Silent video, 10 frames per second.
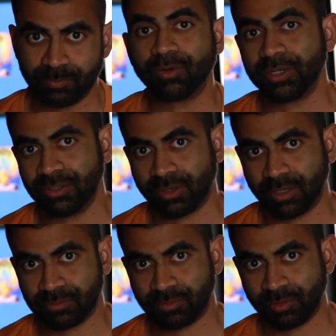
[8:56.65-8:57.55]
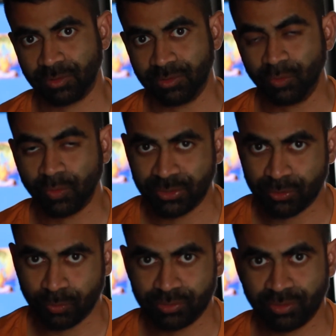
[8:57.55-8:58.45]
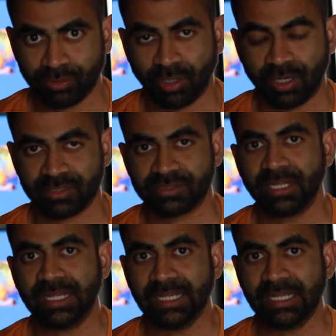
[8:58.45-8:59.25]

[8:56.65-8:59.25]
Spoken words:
more in your control. You can choose your thoughts.